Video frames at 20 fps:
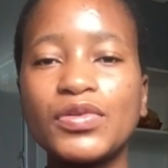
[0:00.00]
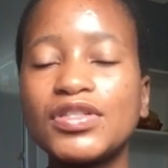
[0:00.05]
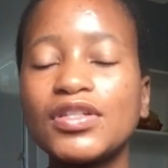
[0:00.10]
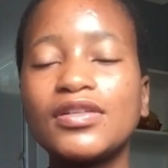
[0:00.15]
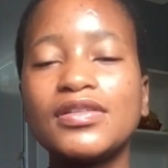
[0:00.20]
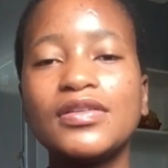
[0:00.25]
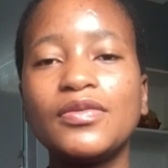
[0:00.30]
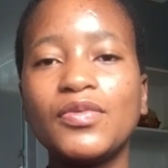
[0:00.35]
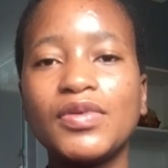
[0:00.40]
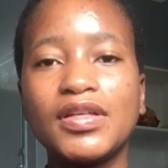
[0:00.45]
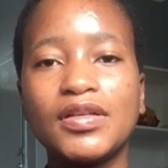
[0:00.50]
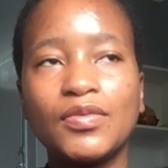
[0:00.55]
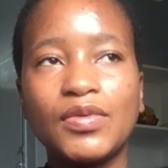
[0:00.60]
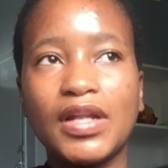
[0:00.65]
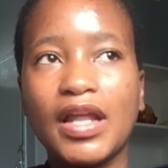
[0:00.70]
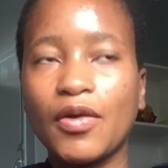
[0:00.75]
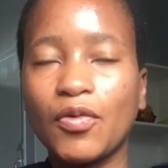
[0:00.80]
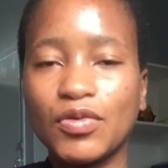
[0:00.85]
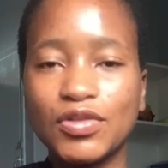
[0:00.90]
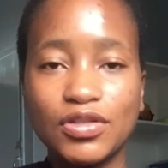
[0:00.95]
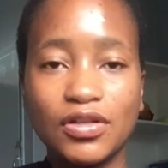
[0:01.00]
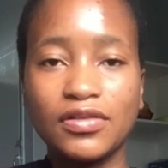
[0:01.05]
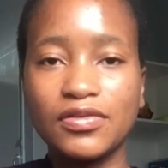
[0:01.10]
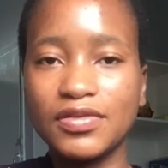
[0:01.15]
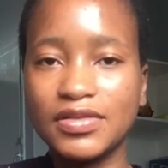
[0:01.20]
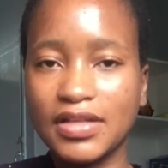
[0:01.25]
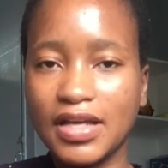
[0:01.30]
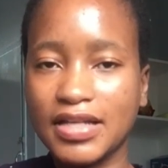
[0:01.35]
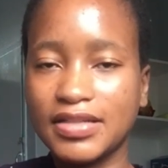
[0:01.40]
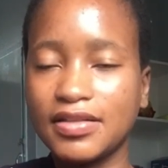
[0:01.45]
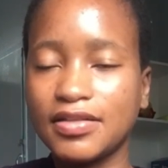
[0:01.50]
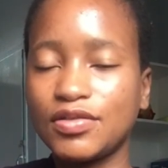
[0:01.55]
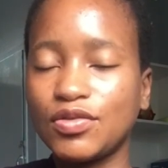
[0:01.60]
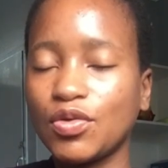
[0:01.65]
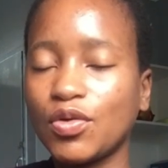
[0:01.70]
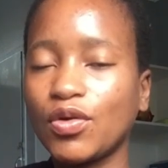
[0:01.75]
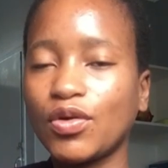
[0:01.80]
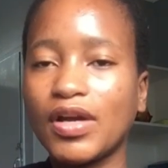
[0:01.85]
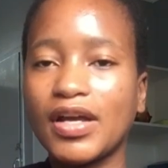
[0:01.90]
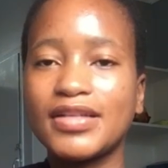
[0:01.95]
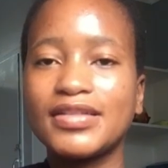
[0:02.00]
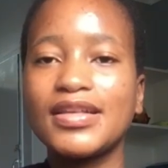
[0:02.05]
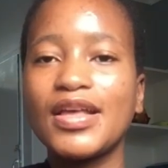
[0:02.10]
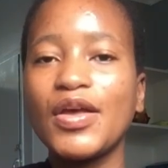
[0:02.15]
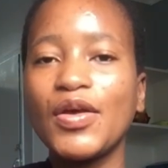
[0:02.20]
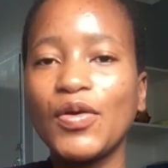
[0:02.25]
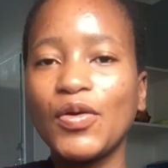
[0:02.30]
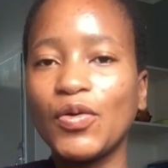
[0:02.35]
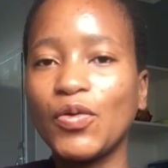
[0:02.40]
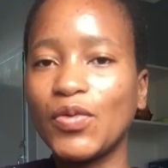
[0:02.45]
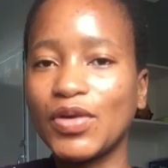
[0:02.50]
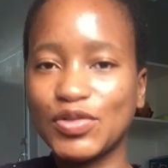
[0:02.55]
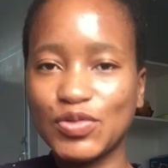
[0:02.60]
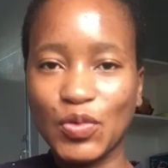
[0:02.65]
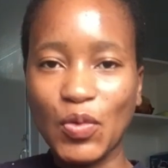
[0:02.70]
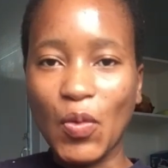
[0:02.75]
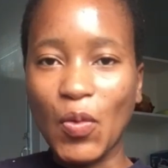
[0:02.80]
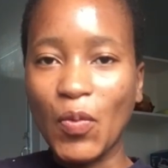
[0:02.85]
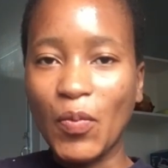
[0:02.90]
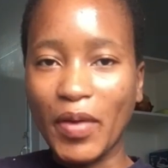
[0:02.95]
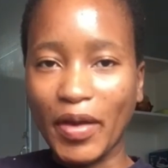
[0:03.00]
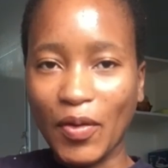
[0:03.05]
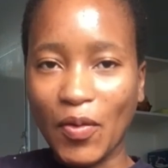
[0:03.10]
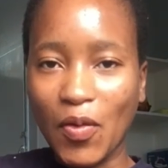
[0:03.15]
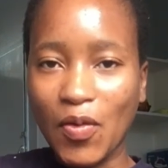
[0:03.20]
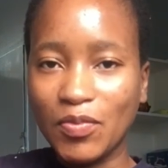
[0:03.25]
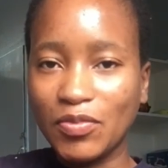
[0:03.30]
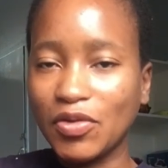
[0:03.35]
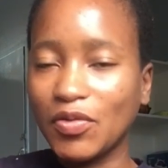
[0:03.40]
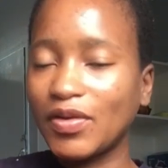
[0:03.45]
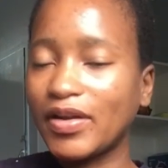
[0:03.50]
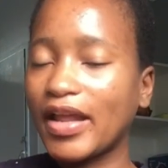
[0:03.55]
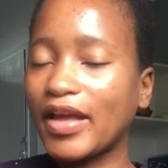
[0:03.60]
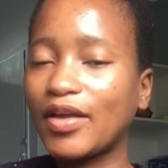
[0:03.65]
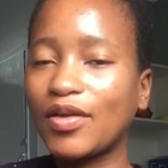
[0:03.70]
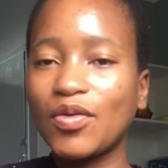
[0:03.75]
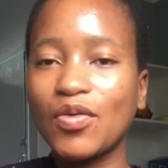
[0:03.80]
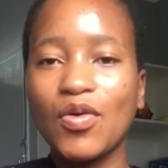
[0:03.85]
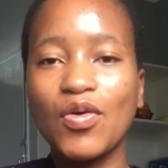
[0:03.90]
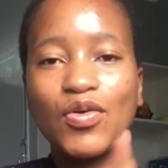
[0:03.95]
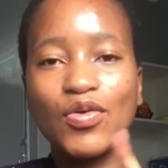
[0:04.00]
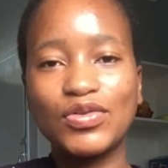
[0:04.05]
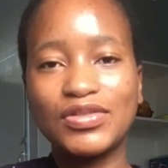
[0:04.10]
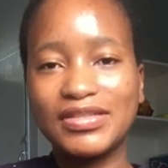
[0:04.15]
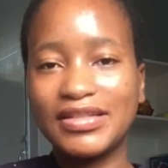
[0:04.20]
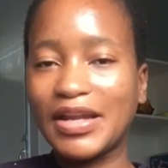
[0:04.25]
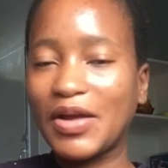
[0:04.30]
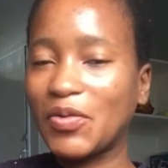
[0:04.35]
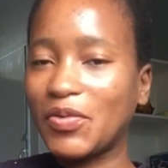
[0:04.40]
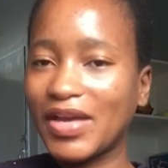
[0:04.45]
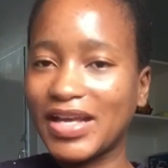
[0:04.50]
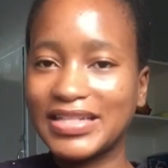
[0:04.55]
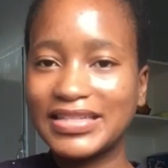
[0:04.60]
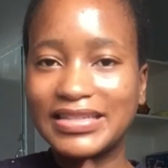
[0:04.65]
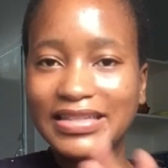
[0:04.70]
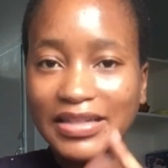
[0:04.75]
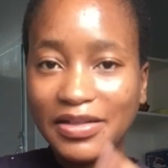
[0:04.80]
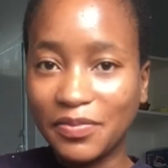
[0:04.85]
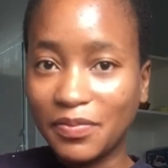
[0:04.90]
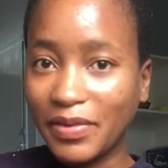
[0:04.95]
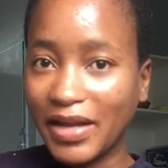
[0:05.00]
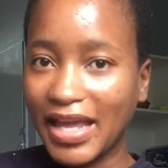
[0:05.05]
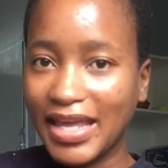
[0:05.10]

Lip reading: We told those guys that no, guys, we want to go back home. They were like, yo, Tina, we are still